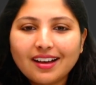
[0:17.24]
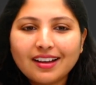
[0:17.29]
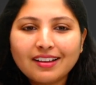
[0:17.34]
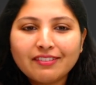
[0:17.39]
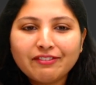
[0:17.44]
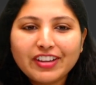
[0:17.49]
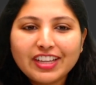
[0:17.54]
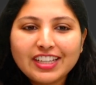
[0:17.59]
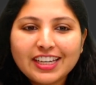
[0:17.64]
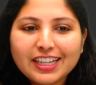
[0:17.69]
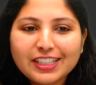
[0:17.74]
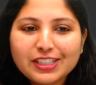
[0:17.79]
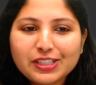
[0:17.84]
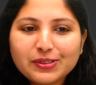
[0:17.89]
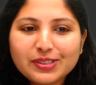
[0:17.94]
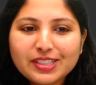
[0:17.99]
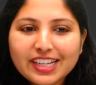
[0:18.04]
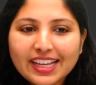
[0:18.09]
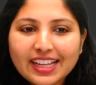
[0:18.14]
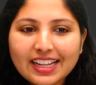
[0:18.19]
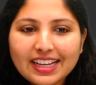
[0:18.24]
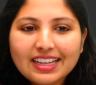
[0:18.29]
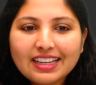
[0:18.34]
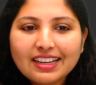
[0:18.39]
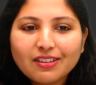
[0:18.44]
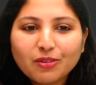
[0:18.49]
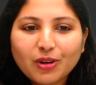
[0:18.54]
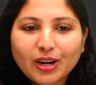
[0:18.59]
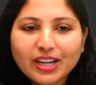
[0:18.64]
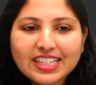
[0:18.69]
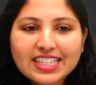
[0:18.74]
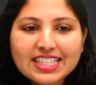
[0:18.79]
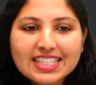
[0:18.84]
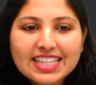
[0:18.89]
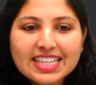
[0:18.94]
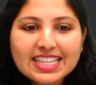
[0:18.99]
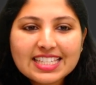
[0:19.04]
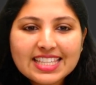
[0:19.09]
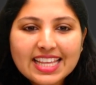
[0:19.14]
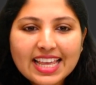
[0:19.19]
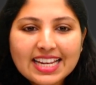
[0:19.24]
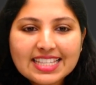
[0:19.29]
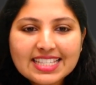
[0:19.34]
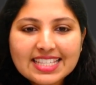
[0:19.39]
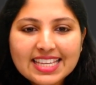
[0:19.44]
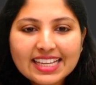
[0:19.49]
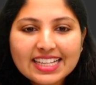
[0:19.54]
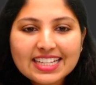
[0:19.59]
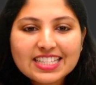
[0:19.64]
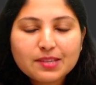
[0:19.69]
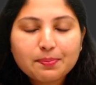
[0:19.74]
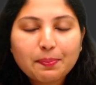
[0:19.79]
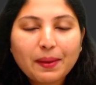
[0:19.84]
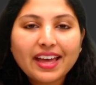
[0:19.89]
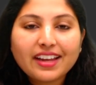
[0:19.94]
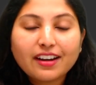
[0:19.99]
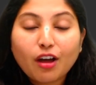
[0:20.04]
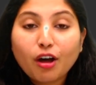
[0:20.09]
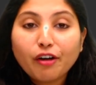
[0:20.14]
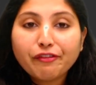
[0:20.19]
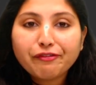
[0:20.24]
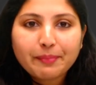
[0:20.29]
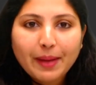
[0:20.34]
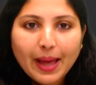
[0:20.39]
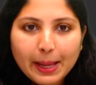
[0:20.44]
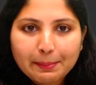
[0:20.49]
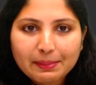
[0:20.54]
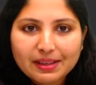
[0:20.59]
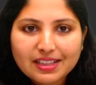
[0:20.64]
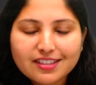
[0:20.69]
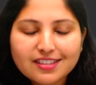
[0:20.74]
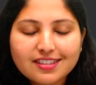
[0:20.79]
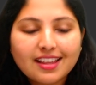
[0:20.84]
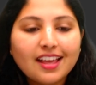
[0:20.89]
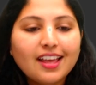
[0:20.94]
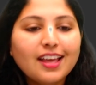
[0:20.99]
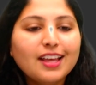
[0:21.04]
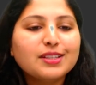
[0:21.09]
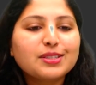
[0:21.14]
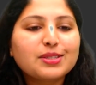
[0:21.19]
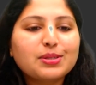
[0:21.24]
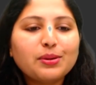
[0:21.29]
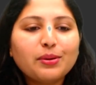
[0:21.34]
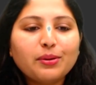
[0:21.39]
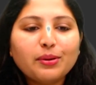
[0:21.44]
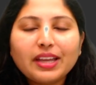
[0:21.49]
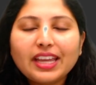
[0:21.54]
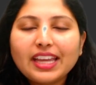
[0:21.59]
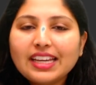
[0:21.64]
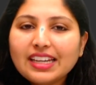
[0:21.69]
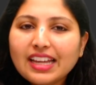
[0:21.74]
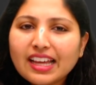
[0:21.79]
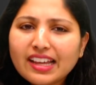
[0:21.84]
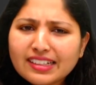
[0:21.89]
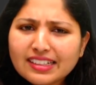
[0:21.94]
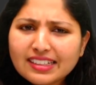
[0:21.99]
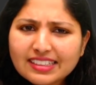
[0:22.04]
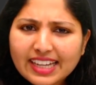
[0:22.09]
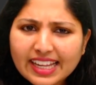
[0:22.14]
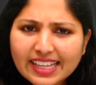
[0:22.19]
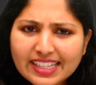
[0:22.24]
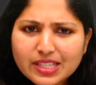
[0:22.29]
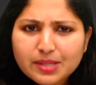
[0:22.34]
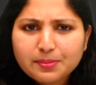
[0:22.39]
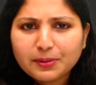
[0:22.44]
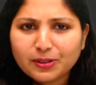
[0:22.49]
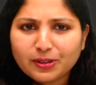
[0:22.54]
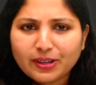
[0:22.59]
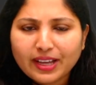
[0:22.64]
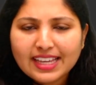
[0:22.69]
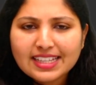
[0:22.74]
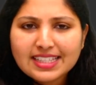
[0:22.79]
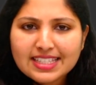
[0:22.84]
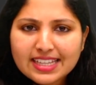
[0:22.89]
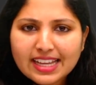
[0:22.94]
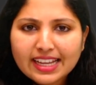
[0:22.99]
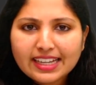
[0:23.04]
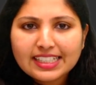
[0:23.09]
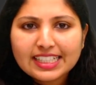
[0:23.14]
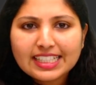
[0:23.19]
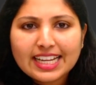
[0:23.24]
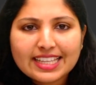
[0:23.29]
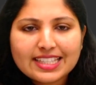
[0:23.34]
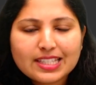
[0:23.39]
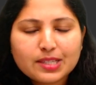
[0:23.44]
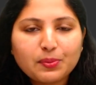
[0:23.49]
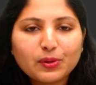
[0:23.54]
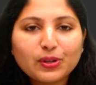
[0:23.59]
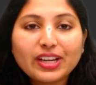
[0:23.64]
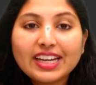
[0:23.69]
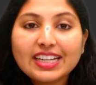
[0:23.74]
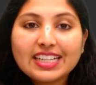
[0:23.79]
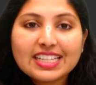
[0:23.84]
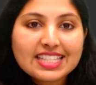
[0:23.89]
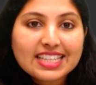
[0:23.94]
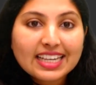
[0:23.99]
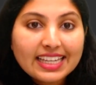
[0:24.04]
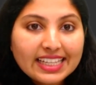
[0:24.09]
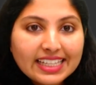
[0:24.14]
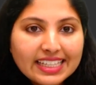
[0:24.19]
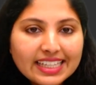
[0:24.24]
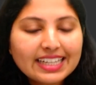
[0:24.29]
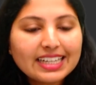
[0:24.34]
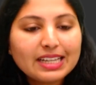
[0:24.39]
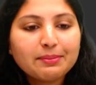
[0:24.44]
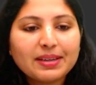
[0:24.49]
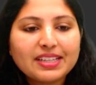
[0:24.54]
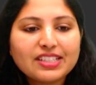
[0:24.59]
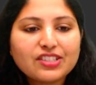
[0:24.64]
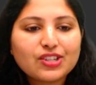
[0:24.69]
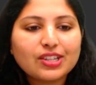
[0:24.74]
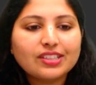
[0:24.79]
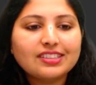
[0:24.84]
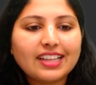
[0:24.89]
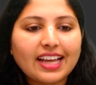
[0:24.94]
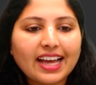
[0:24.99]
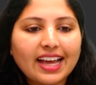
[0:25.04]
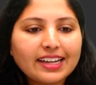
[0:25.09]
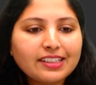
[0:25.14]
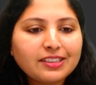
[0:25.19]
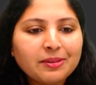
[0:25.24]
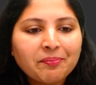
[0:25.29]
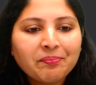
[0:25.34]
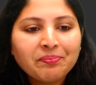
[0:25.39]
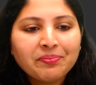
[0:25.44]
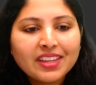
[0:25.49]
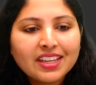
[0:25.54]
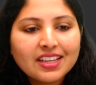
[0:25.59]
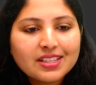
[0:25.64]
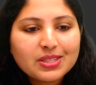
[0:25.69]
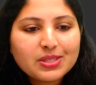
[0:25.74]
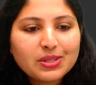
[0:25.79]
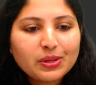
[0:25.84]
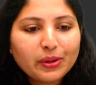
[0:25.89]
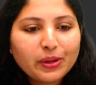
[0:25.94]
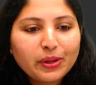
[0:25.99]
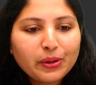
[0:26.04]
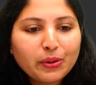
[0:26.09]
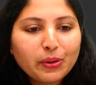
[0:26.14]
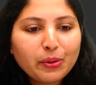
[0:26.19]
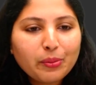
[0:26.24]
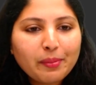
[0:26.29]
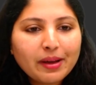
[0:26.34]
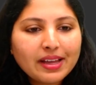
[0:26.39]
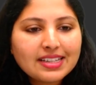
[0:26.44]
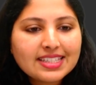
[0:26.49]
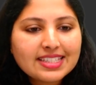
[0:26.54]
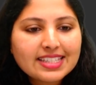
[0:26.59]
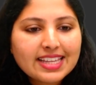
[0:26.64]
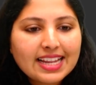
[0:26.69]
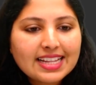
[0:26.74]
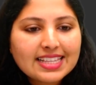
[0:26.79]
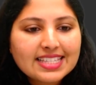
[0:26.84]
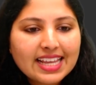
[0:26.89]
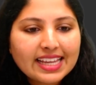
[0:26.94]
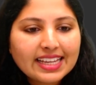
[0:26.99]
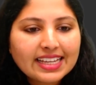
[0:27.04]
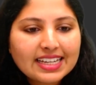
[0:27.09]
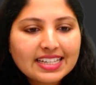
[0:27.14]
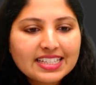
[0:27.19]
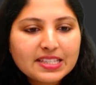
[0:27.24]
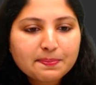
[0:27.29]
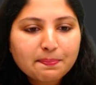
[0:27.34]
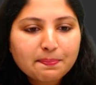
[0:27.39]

we need to tell what is the cell cycle span of mammals. So in our textbook, NCERT textbook, it is clearly mentioned that human cell cycle